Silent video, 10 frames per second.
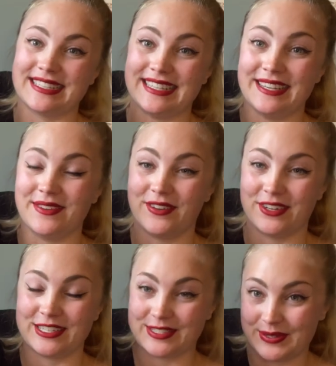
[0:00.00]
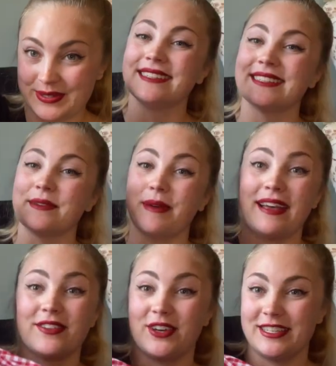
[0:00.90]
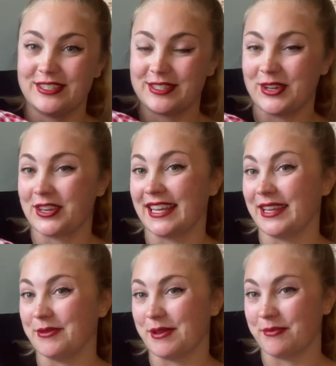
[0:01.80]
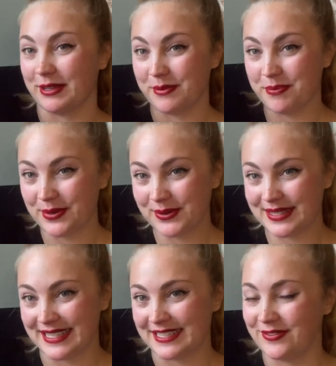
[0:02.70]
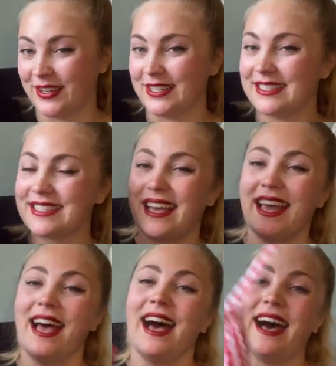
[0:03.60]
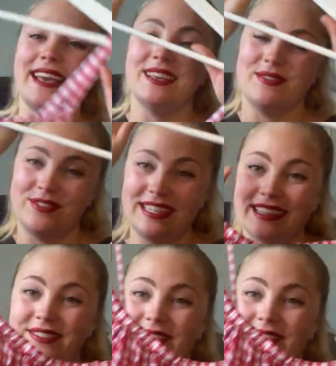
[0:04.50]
see very soon. I thought I'd just talk a little bit about the process first. I really,